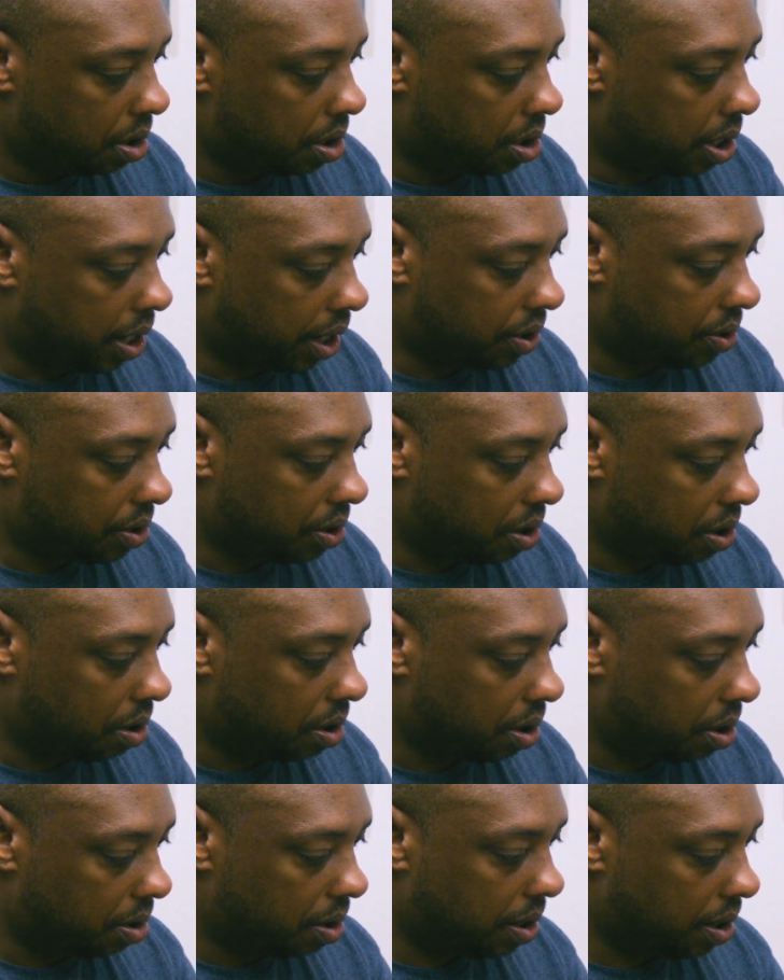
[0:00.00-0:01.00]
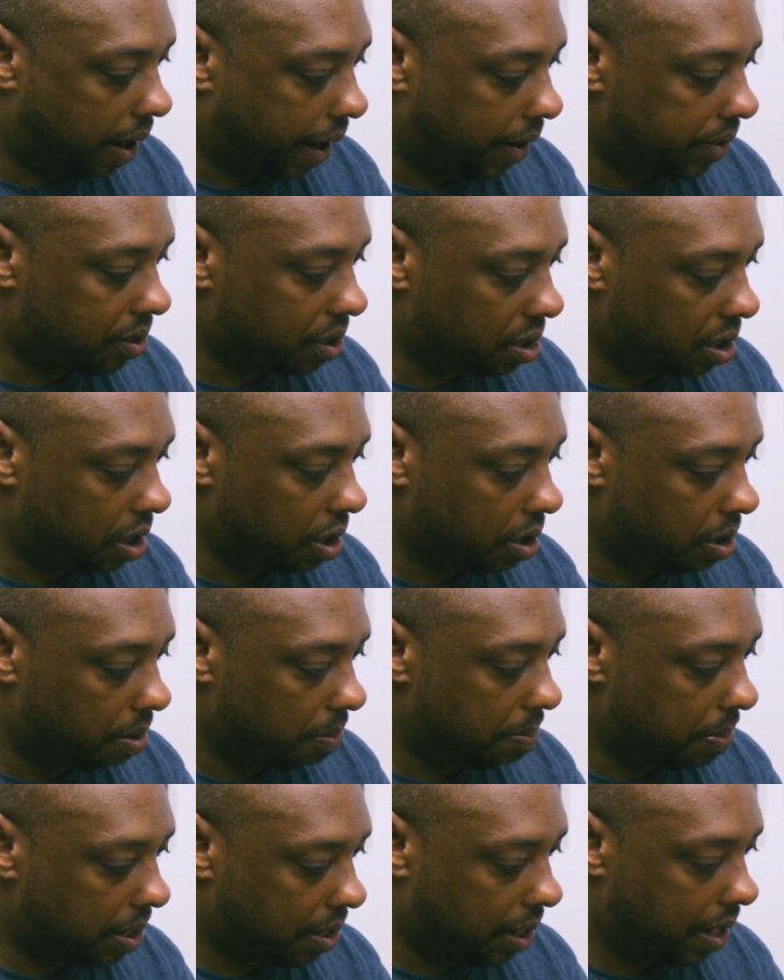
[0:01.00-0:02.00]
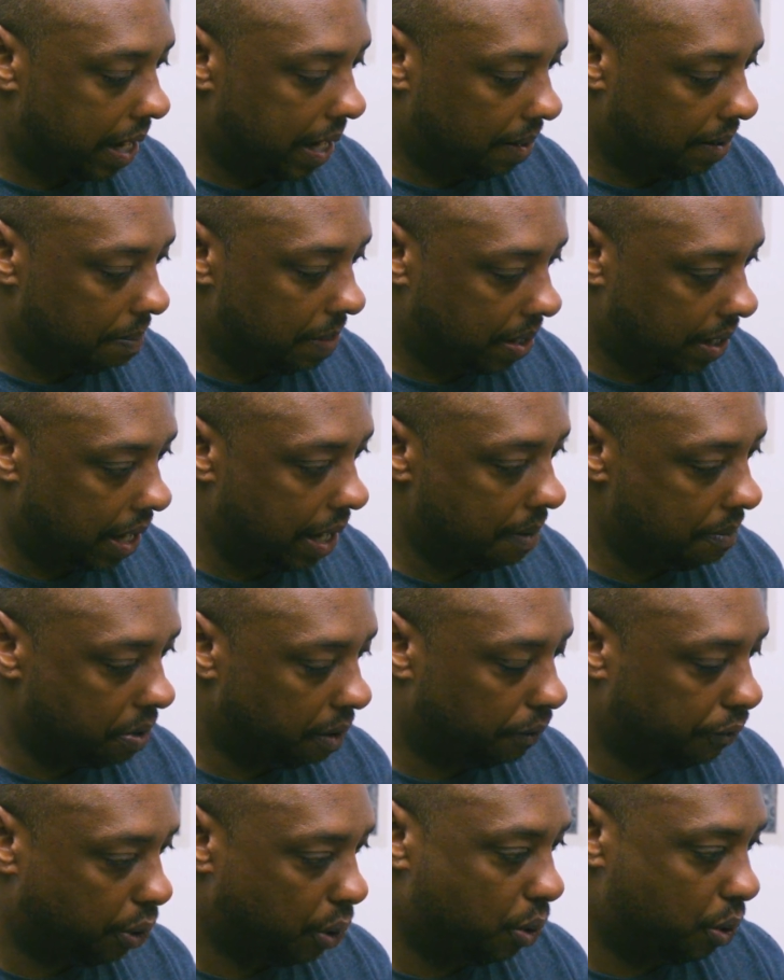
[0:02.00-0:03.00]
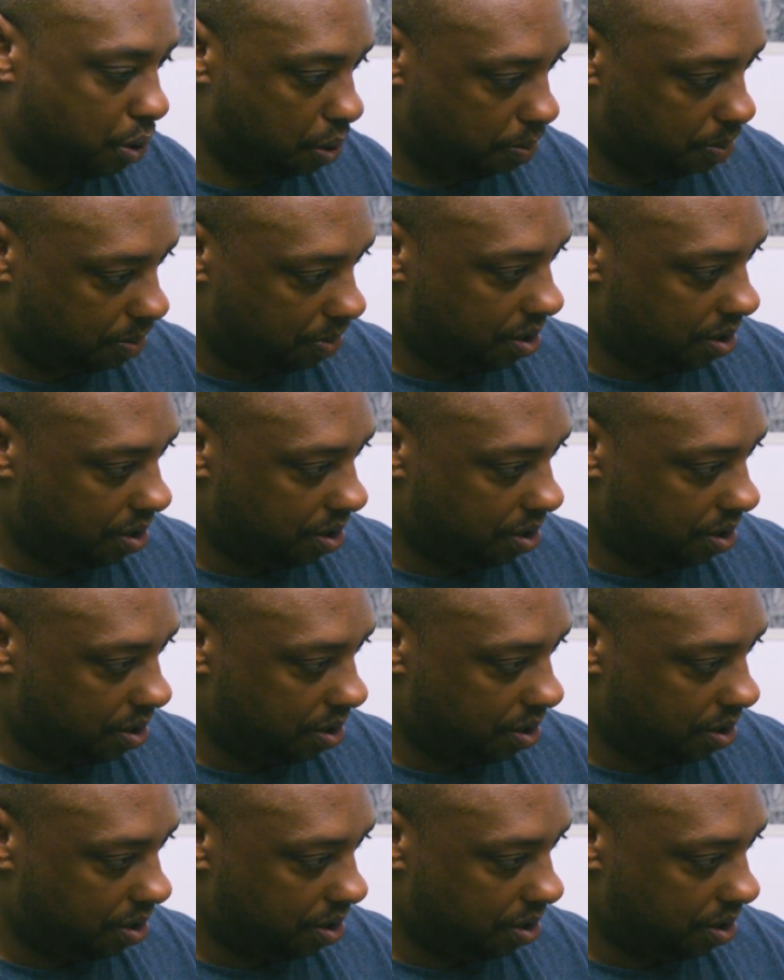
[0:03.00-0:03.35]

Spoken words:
texture actually became the form.